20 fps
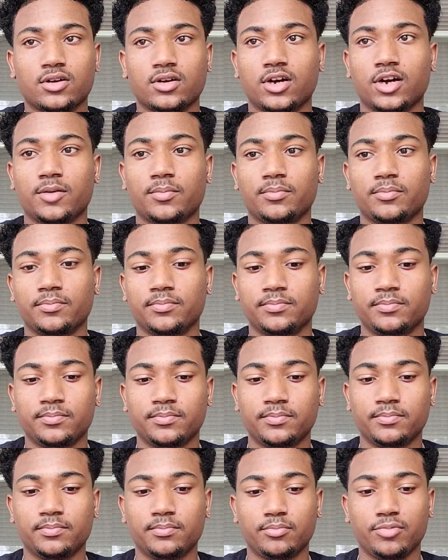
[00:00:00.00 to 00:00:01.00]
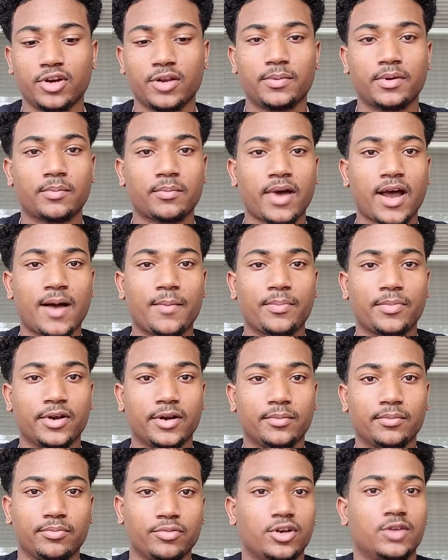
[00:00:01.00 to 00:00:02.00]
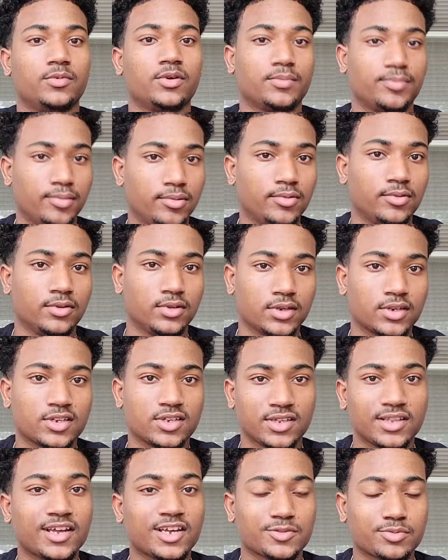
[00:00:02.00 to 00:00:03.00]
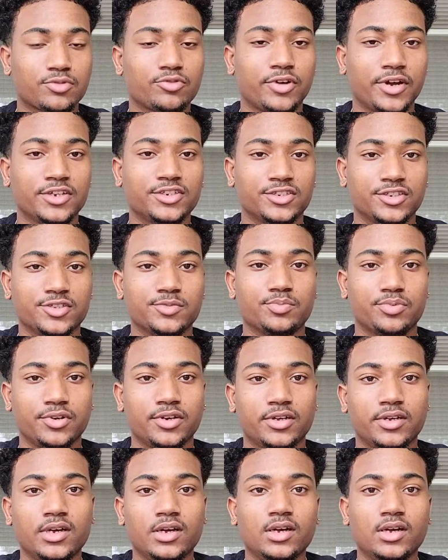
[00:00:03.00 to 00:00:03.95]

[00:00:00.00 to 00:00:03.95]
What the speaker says: map, and a pretty big, like, the exploration is pretty